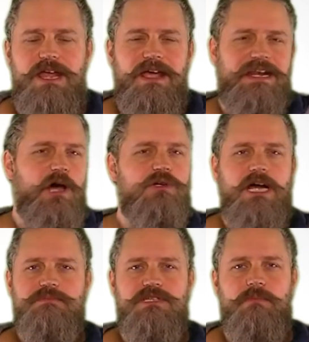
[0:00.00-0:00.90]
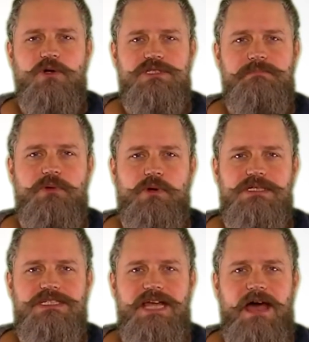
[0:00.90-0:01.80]
And now comes the most
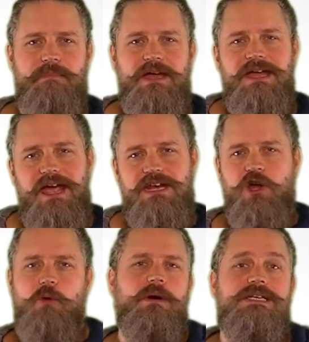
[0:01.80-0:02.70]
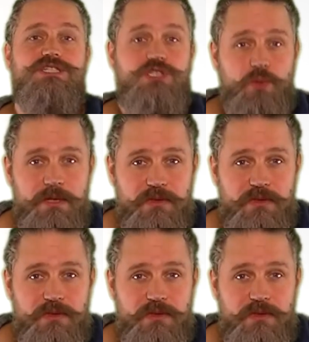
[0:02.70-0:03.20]
important step, and nobody's doing